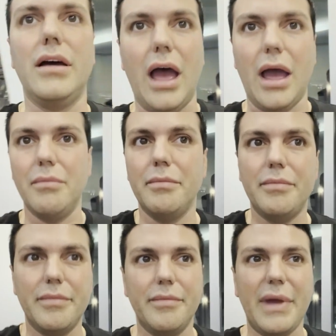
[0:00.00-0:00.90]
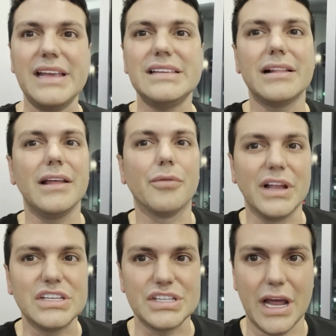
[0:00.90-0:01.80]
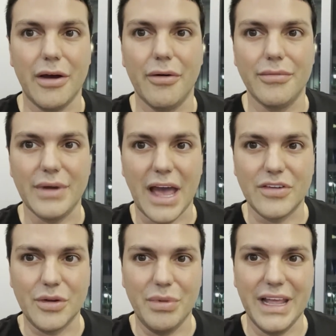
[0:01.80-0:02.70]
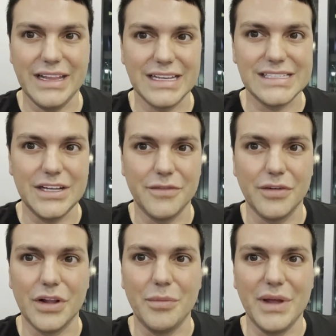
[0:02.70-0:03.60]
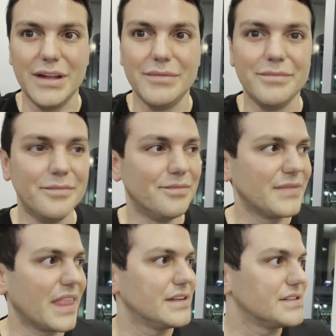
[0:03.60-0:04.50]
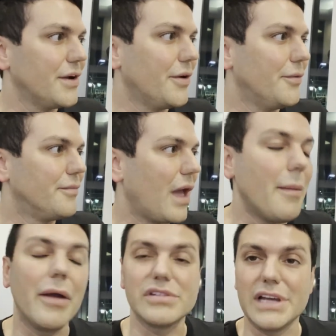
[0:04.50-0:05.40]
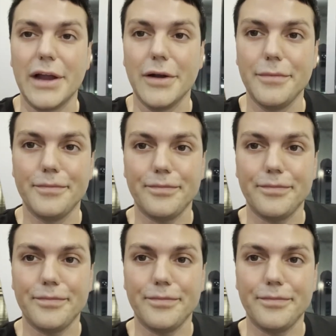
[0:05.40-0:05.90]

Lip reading: I'm basically rich now after playing in the casino for a little bit. So I might retire.